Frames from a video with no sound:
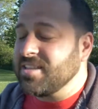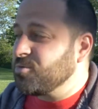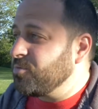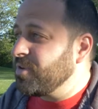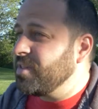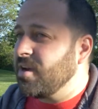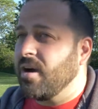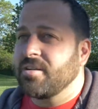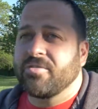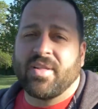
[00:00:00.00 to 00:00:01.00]
It's really
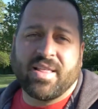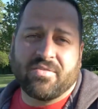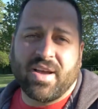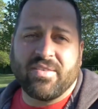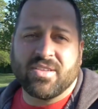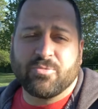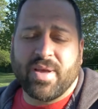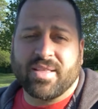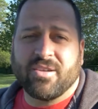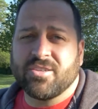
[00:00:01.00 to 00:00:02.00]
hard to fly the five inch
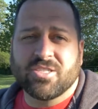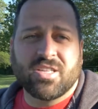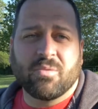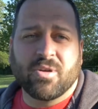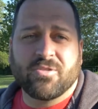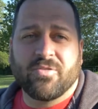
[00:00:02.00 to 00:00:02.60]
back there. It's just not much